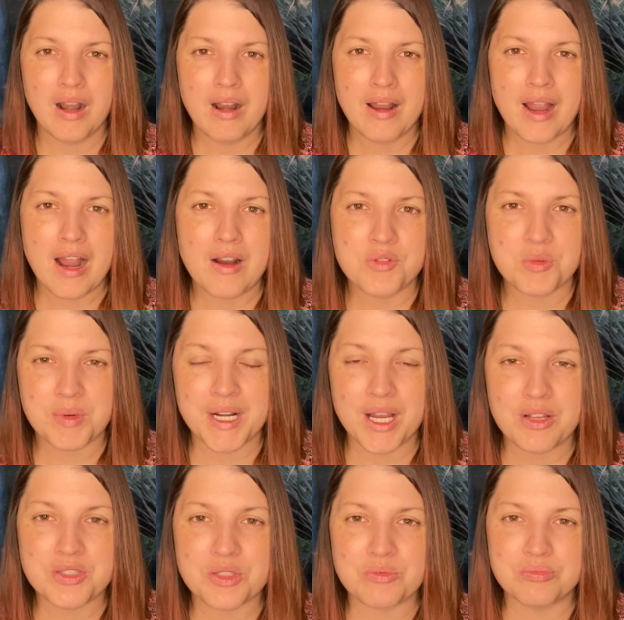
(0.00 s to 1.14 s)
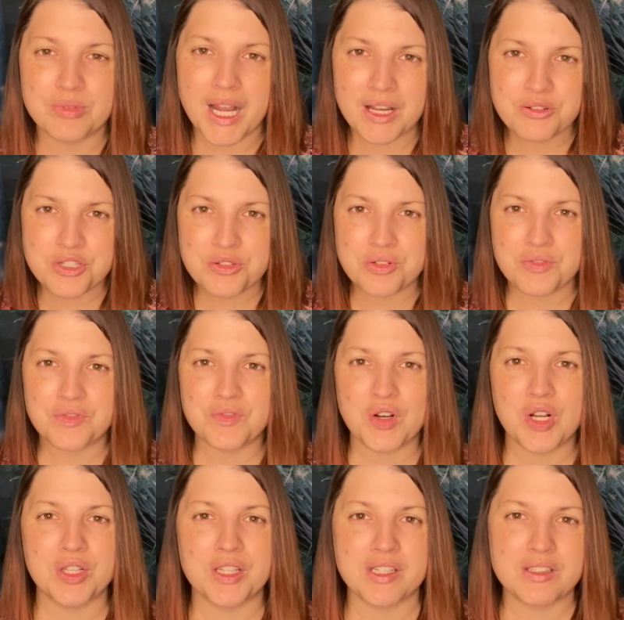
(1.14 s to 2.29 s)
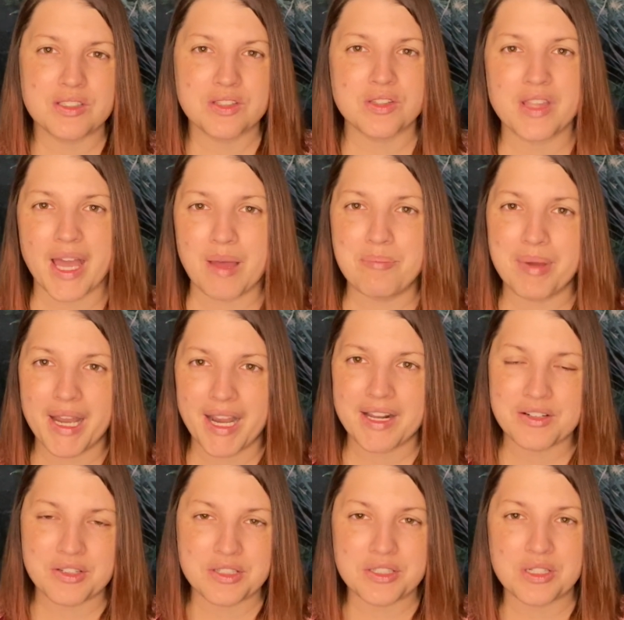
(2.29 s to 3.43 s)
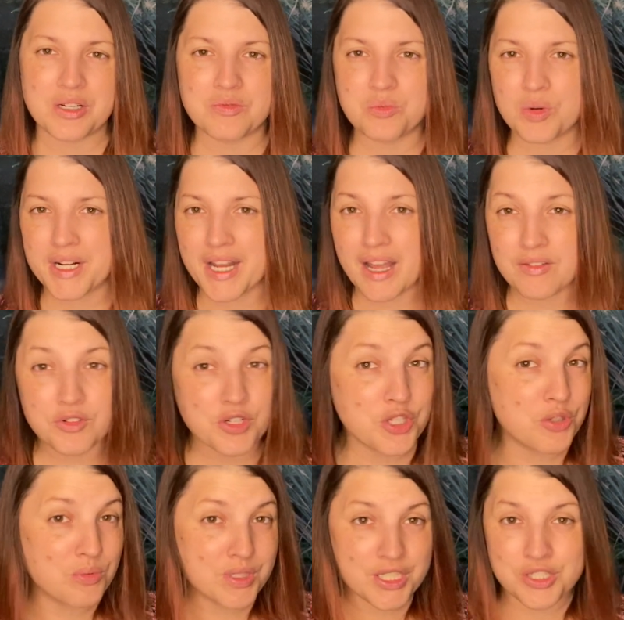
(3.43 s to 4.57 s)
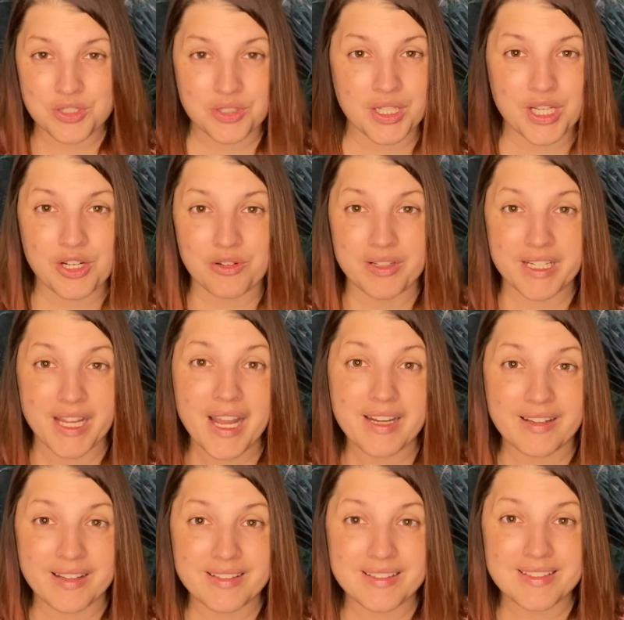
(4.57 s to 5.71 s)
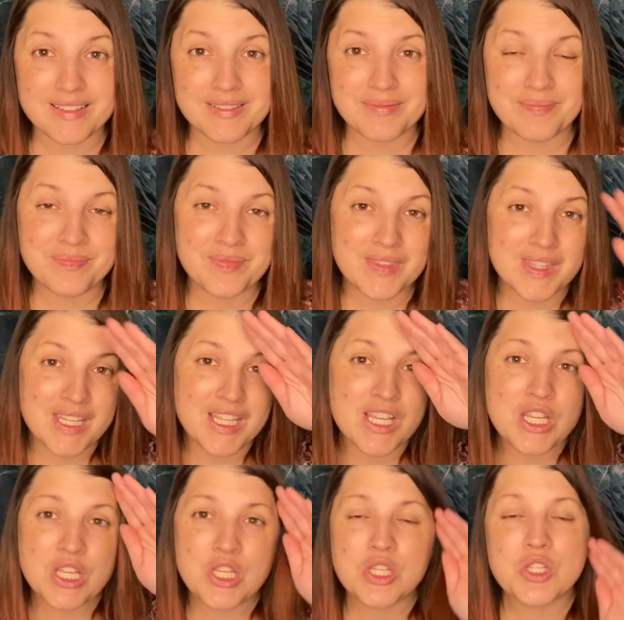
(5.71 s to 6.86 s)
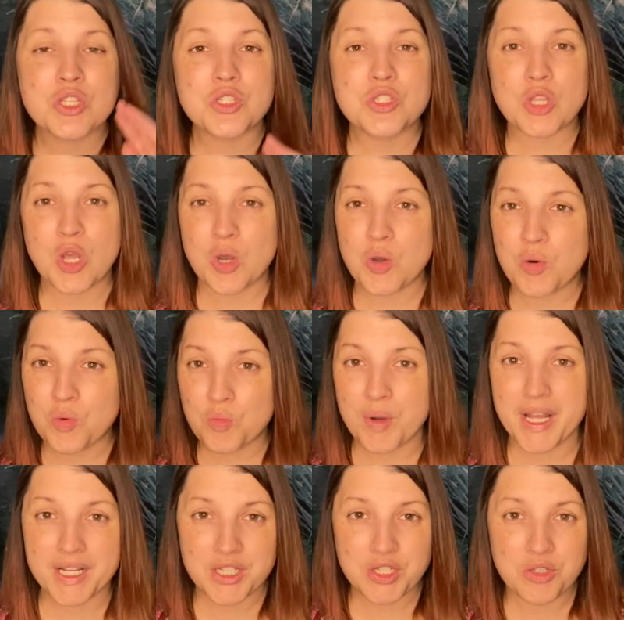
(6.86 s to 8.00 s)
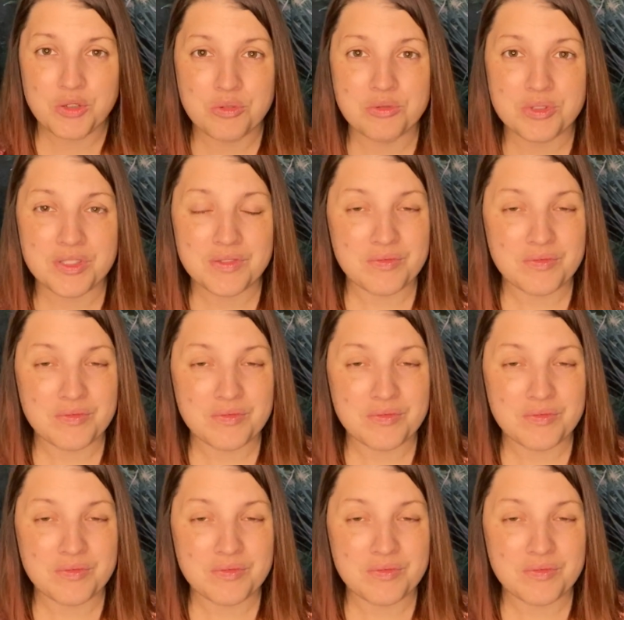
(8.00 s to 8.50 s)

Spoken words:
everyone else around you to fall into that pattern of whatever you initially created. So when you